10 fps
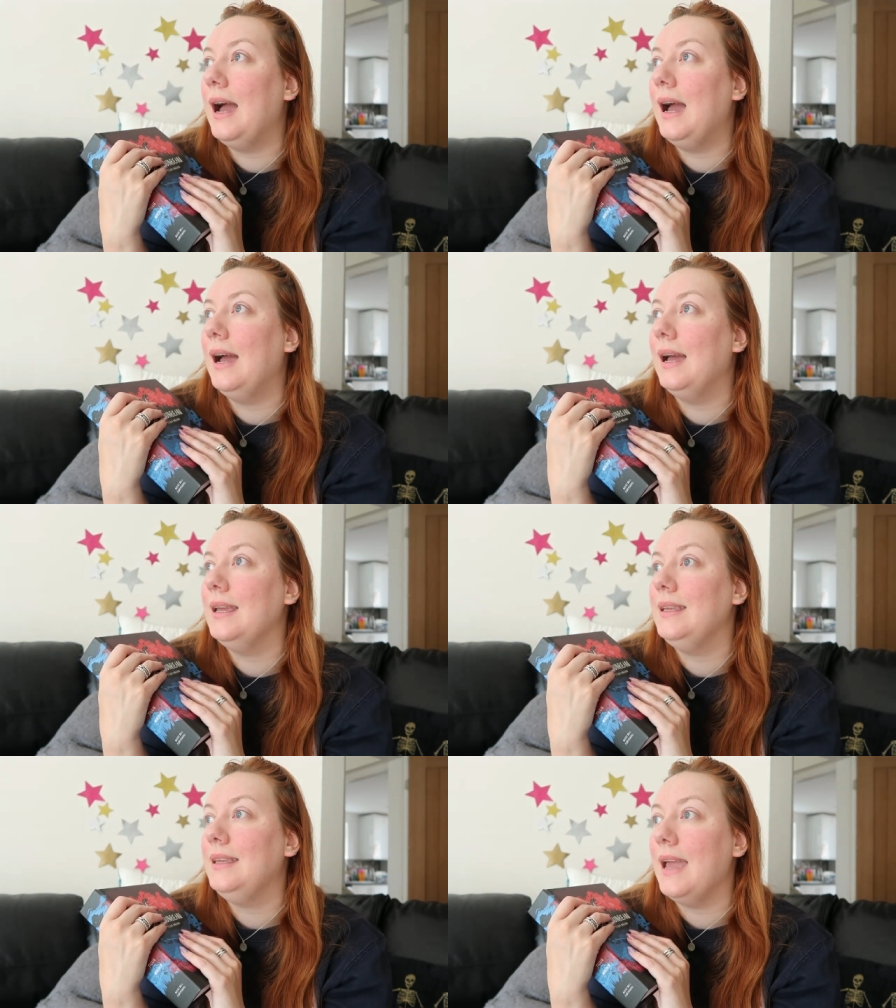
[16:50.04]

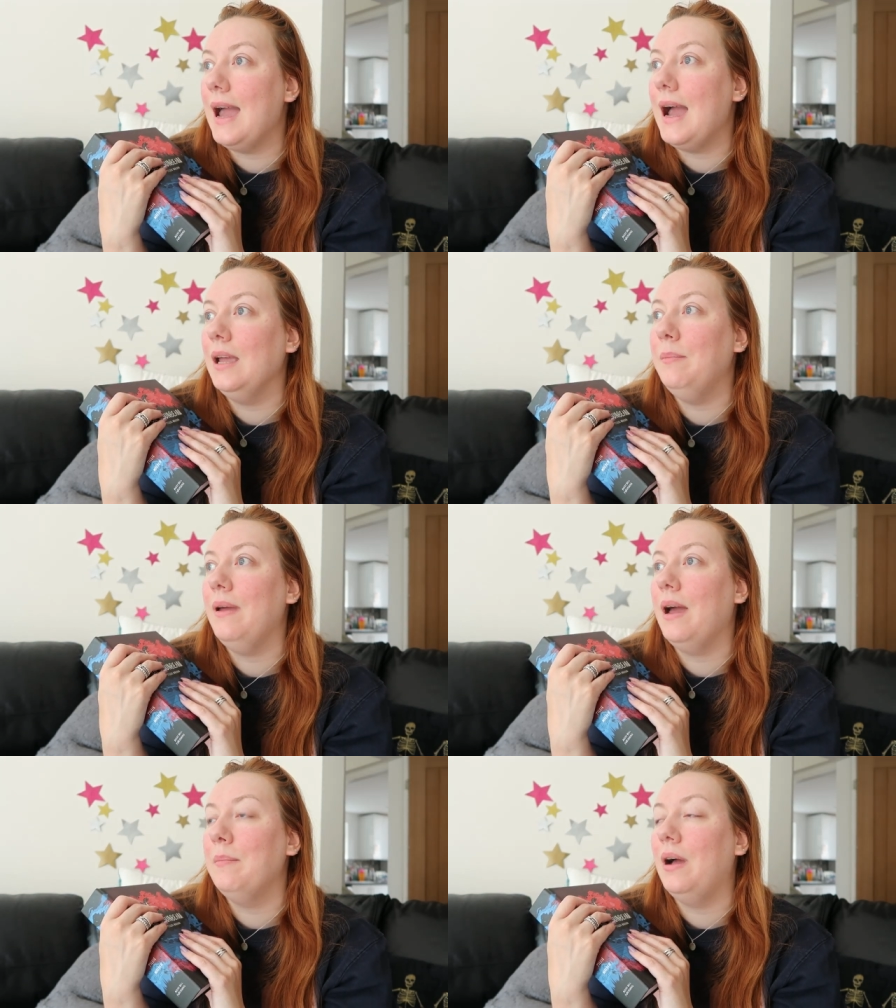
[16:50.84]
I, yeah,
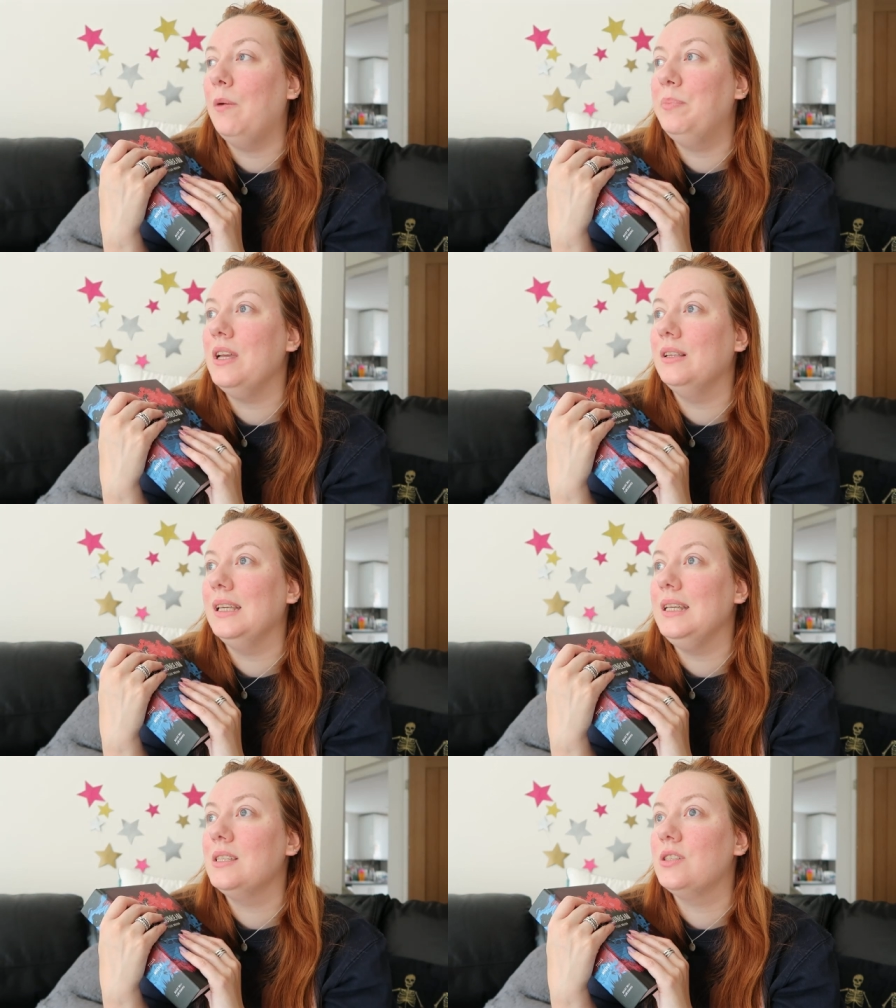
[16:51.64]
I'm, i will be at
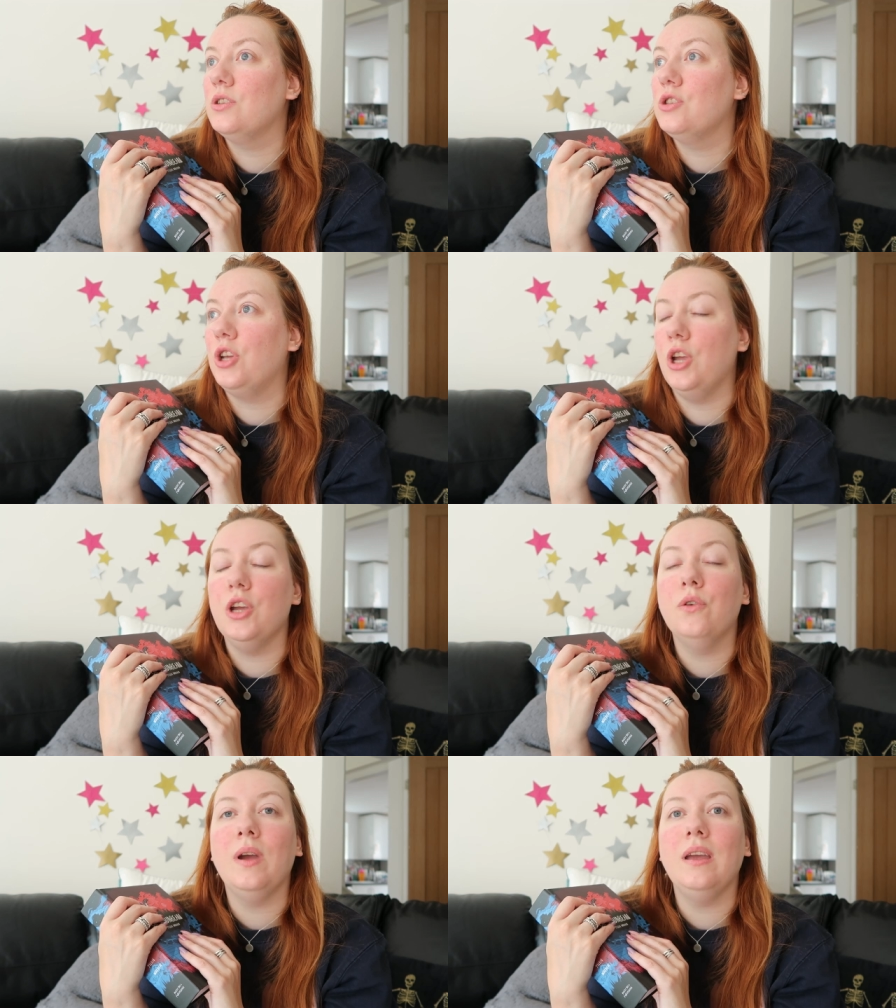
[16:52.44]
least
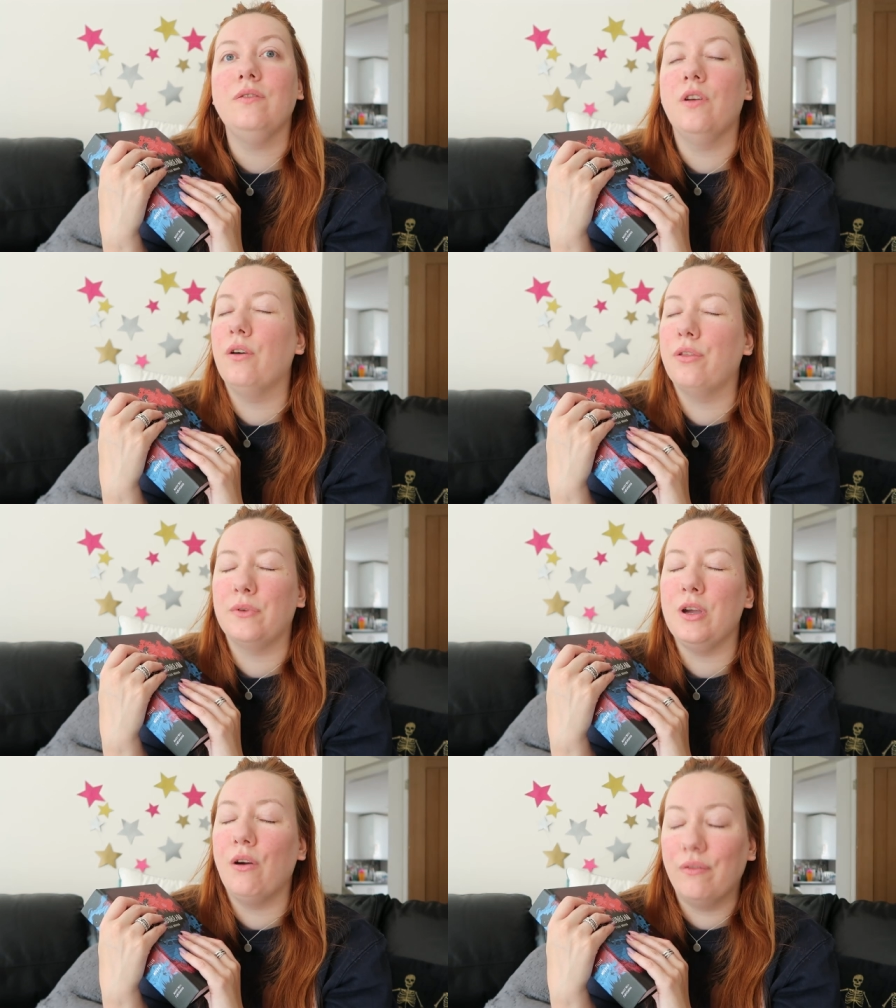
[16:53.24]
two, if not
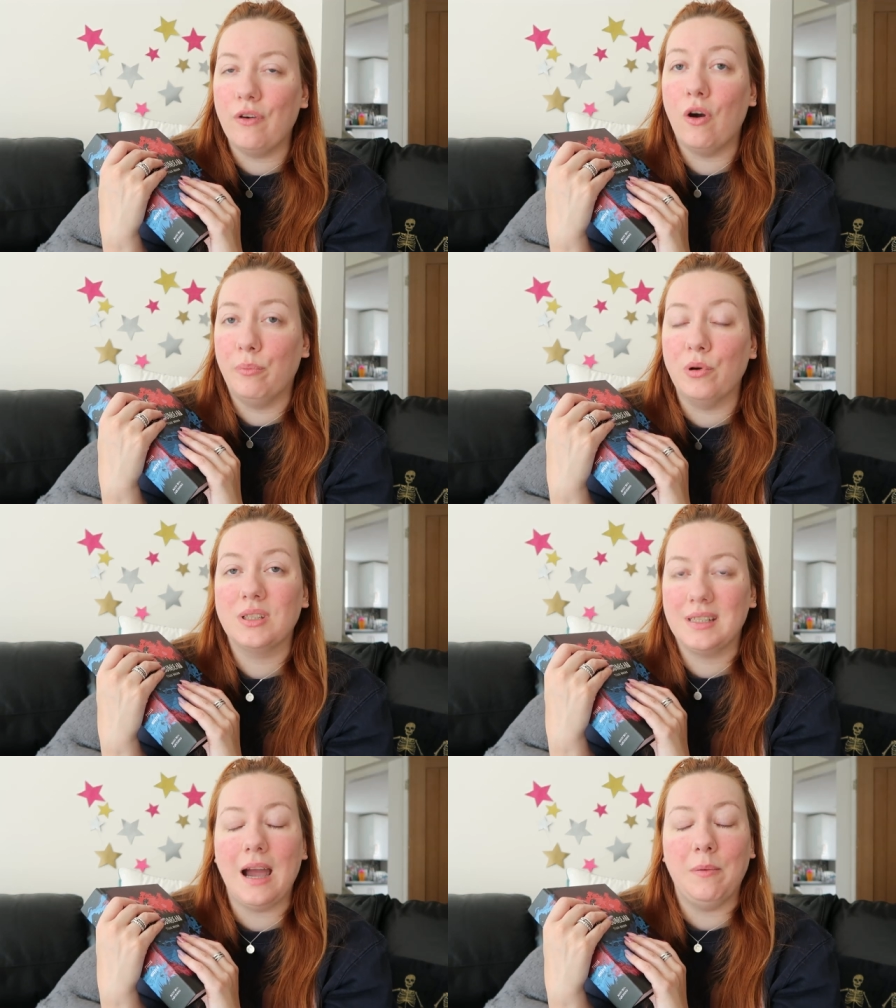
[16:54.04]
three or four
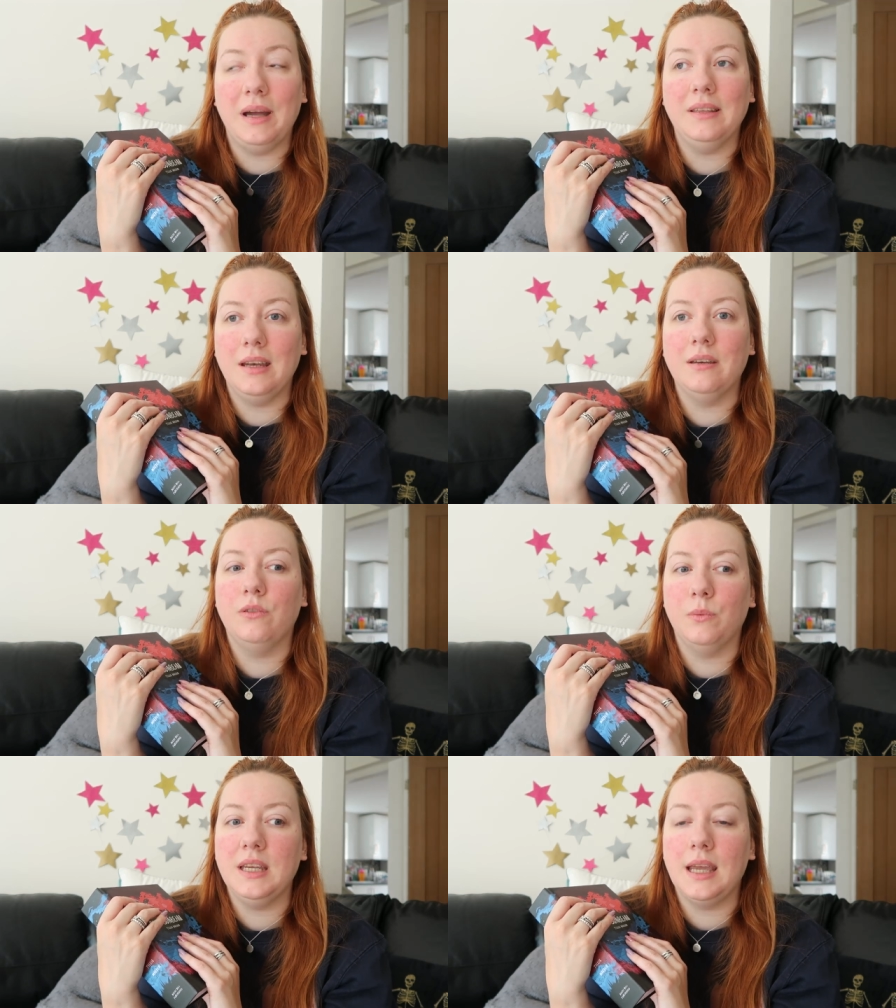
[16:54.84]
books down by the end
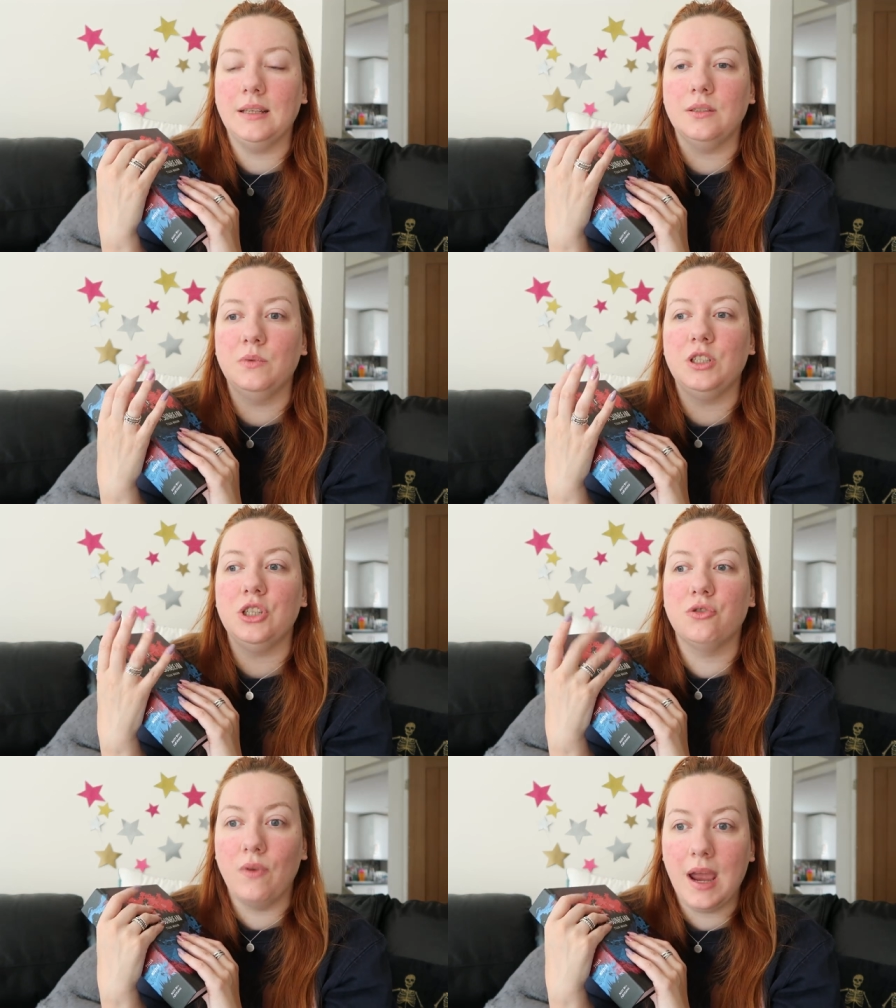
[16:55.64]
of the weekend,
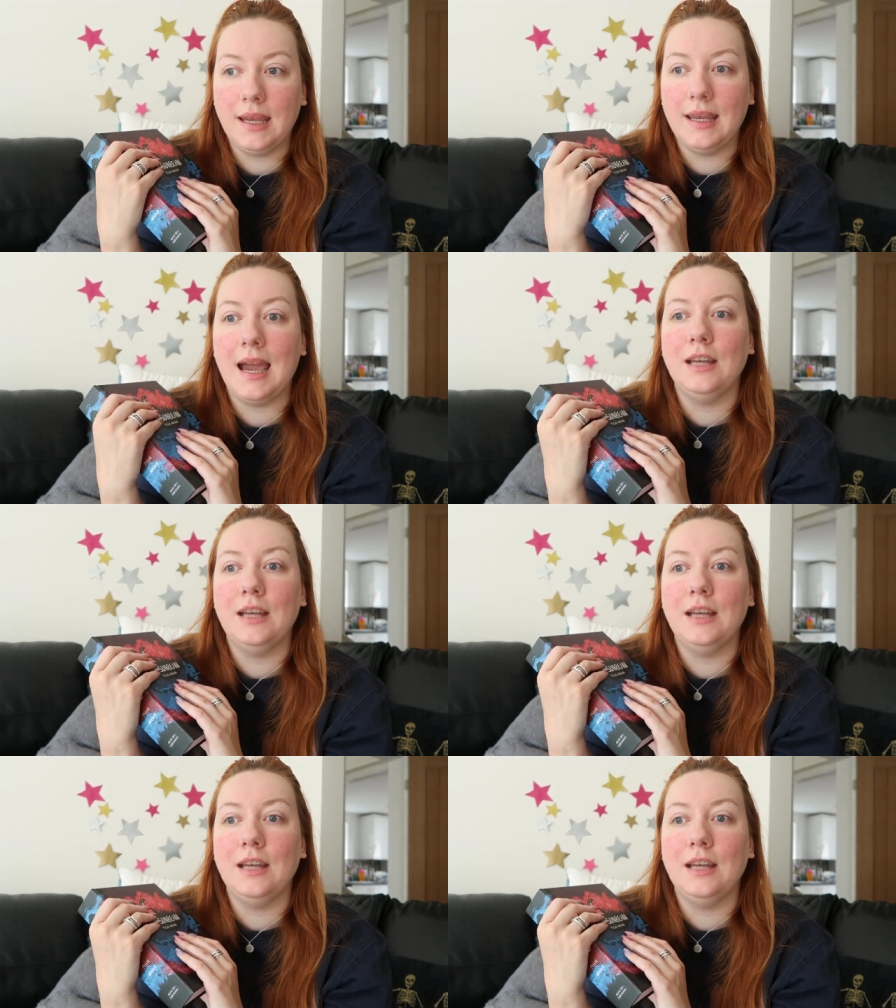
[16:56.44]
which is great.